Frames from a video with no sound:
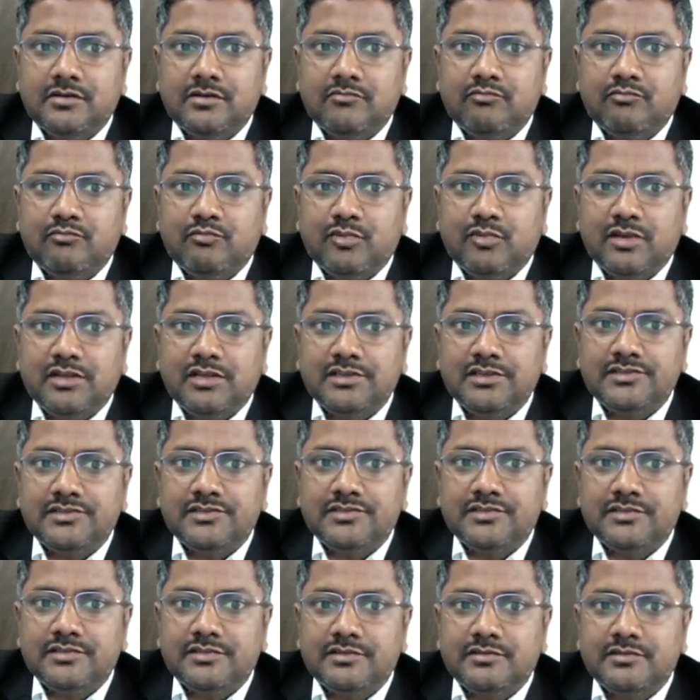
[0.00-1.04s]

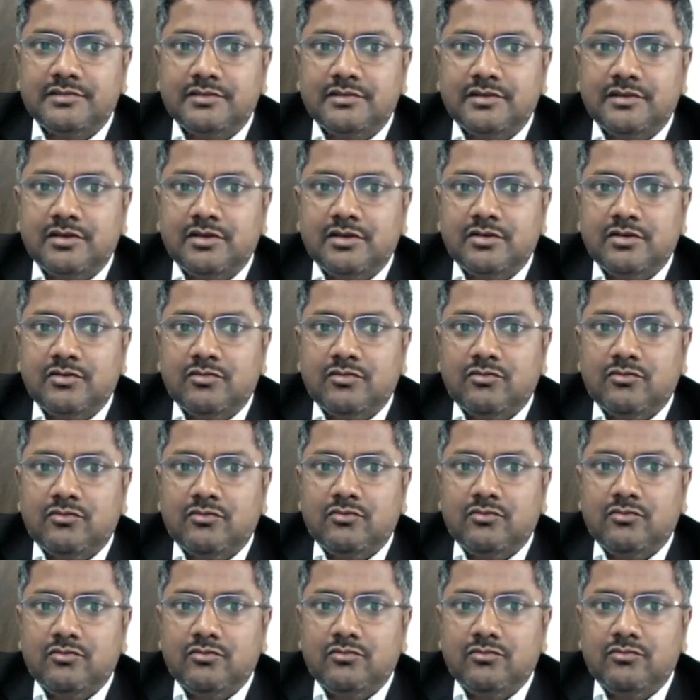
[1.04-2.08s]
plus
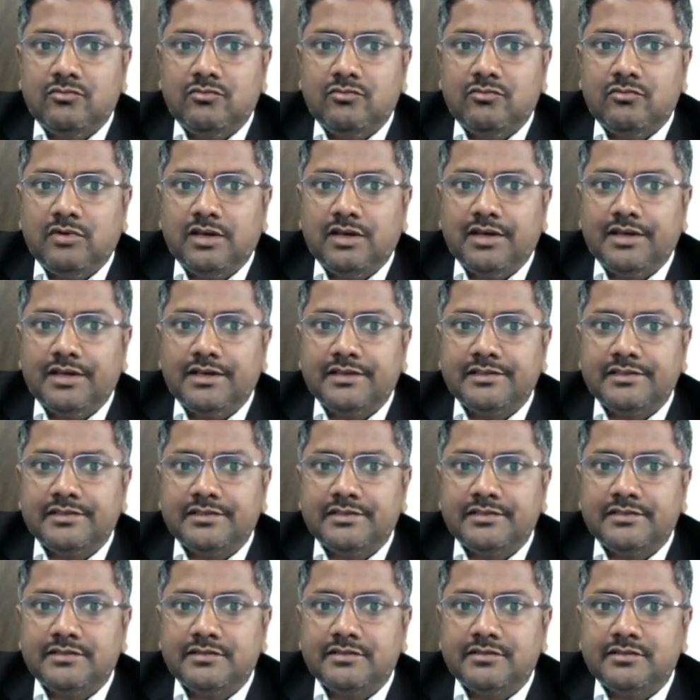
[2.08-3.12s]
O2
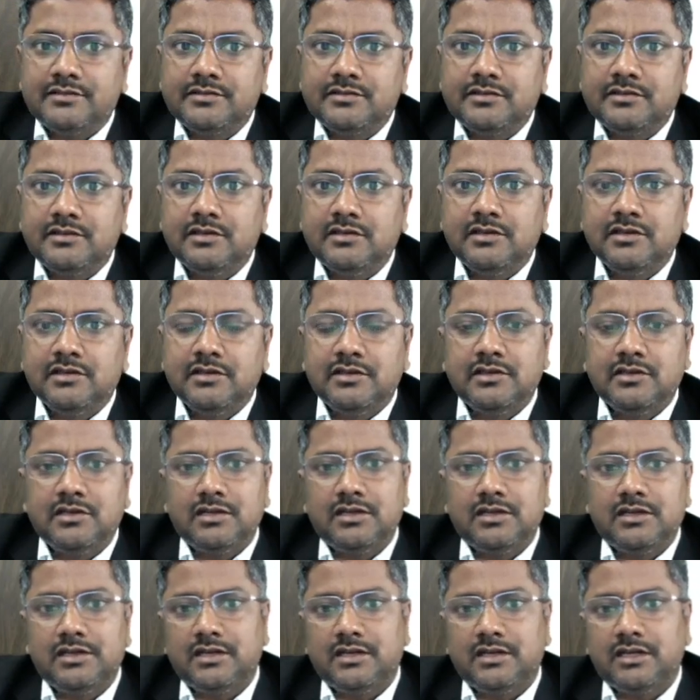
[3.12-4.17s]
gas,
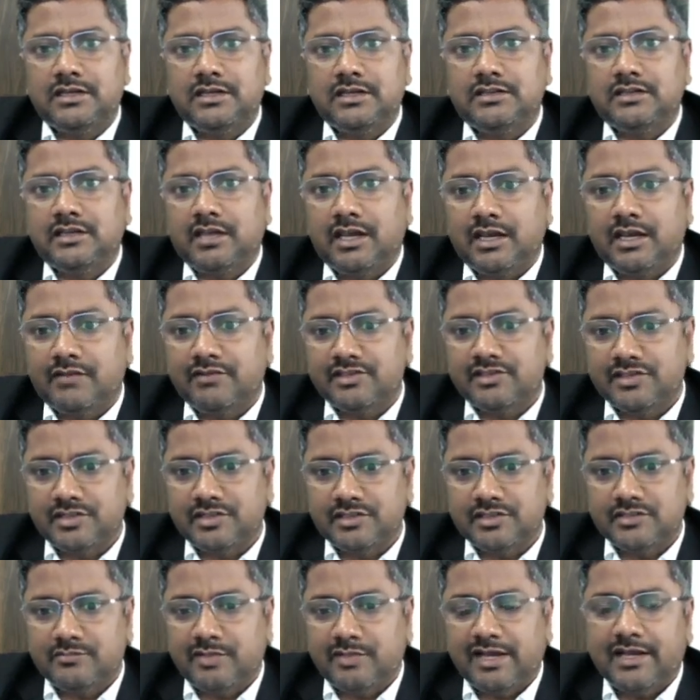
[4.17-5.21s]
and I think equation
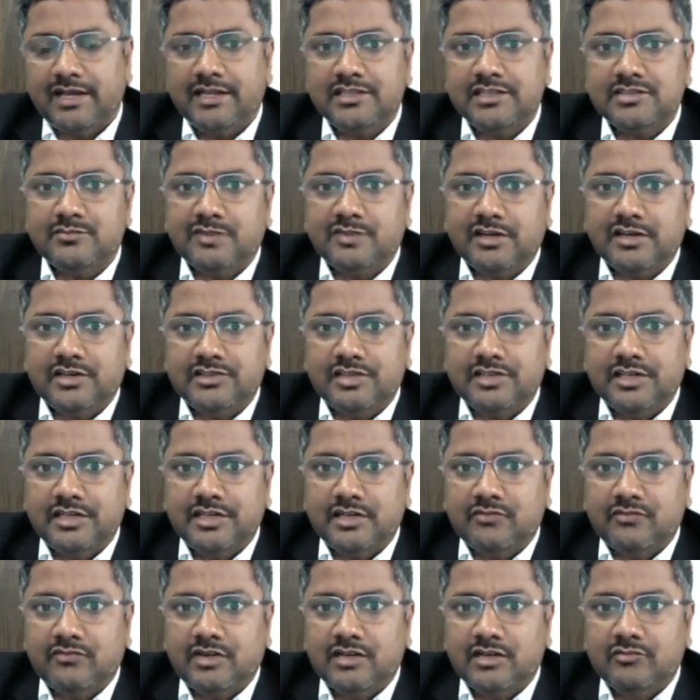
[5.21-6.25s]
is balanced because
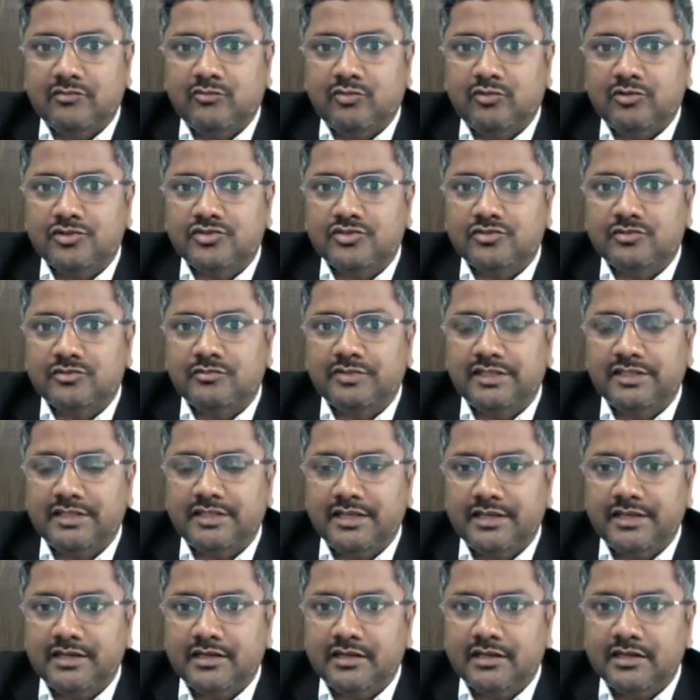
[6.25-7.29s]
here 1 mole should be
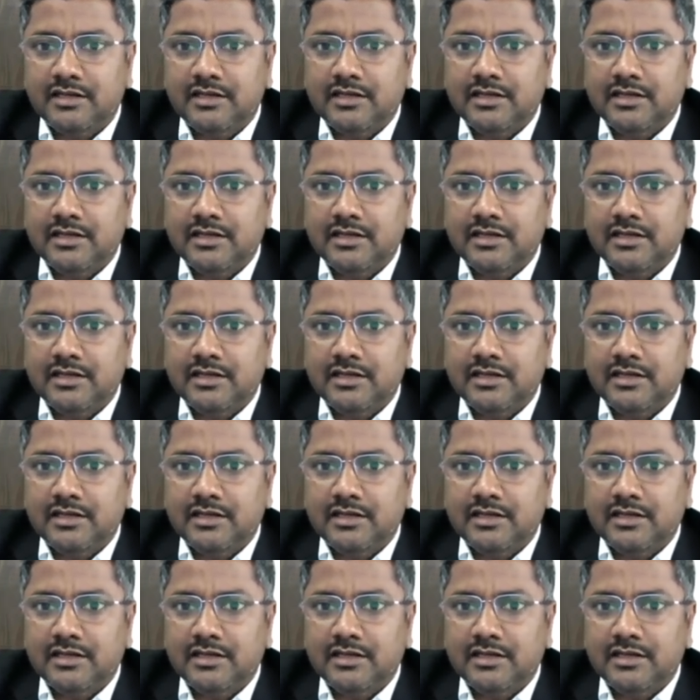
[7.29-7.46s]
there.